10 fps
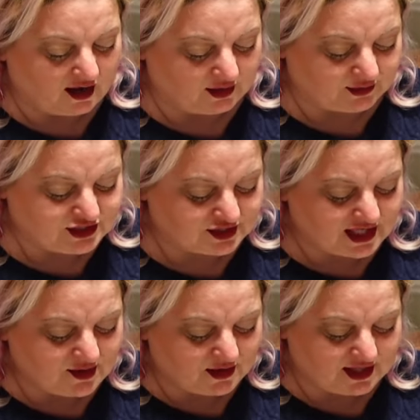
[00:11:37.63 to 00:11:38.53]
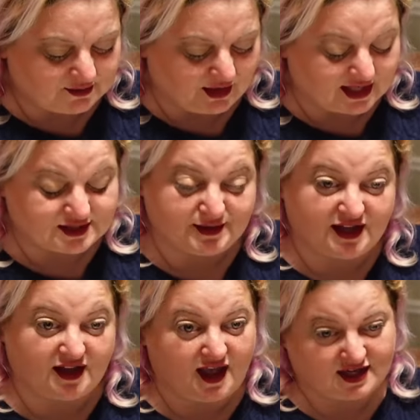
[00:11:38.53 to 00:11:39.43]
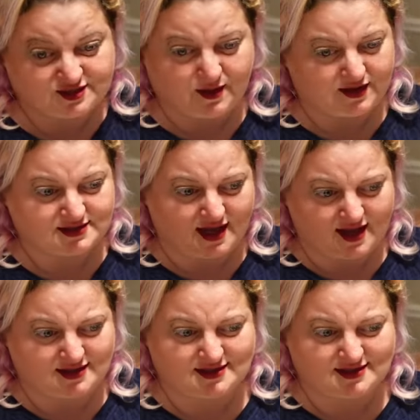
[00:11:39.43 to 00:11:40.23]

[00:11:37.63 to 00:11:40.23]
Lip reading: Originally, he wanted to bring his big Xbox X,